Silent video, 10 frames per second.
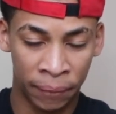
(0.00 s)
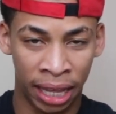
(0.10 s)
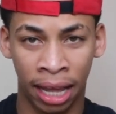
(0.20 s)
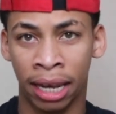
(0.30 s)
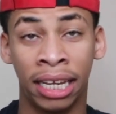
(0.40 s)

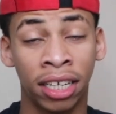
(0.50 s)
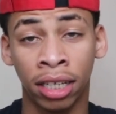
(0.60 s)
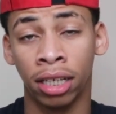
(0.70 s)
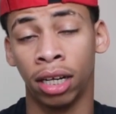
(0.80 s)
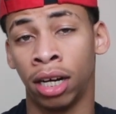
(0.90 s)
yeah, this
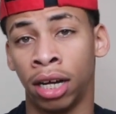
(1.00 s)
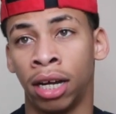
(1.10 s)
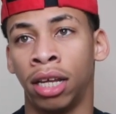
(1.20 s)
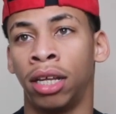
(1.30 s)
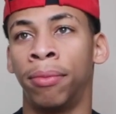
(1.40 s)
is
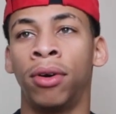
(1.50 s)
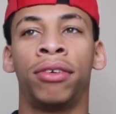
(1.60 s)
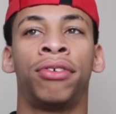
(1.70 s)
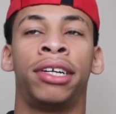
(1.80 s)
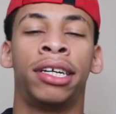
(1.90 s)
your
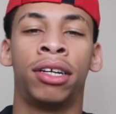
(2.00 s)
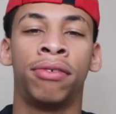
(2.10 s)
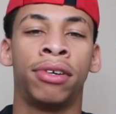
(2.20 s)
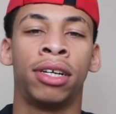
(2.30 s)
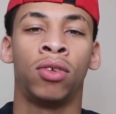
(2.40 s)
boy's finna get
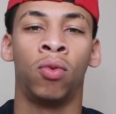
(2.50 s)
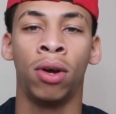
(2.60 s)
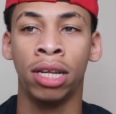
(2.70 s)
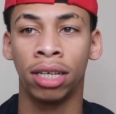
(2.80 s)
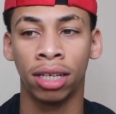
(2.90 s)
over this.
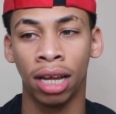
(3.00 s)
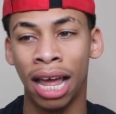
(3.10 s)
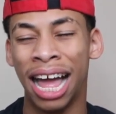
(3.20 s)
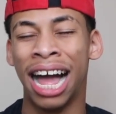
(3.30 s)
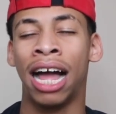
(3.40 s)
Once
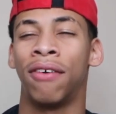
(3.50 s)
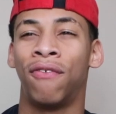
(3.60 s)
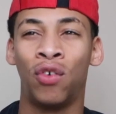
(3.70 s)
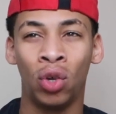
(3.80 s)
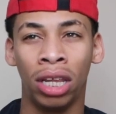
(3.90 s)
I
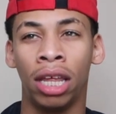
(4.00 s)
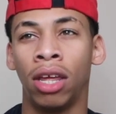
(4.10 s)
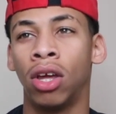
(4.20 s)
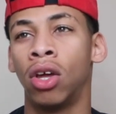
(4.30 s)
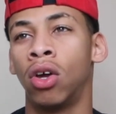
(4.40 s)

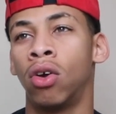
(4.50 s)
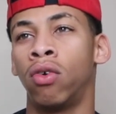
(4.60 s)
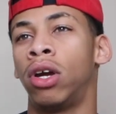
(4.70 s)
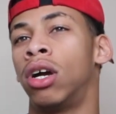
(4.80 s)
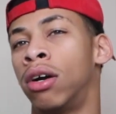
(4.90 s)
fully
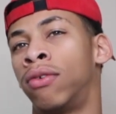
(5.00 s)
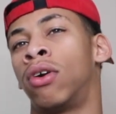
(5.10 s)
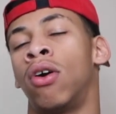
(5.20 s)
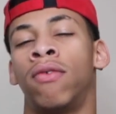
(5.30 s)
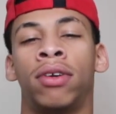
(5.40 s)

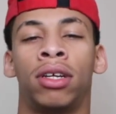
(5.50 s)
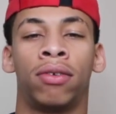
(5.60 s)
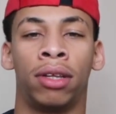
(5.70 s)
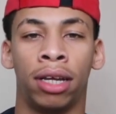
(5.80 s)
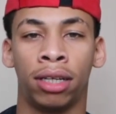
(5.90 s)
recover over this
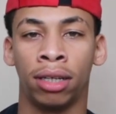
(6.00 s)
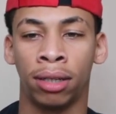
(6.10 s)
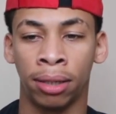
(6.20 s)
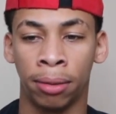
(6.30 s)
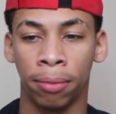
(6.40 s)

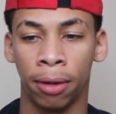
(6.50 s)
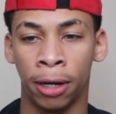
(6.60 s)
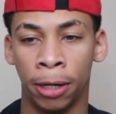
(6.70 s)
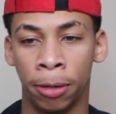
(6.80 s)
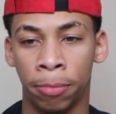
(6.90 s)
relationship,
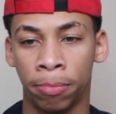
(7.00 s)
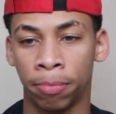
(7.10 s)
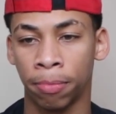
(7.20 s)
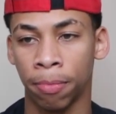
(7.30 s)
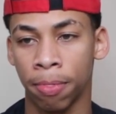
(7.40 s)

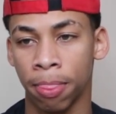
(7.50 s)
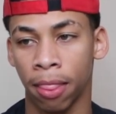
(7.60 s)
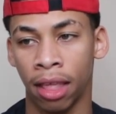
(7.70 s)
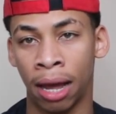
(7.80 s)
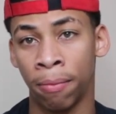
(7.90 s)

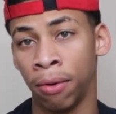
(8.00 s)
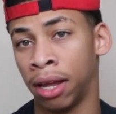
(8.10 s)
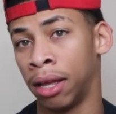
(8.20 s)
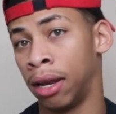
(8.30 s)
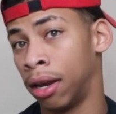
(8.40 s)
I'm
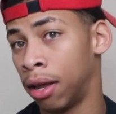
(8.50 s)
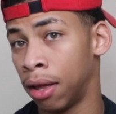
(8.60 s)
bringing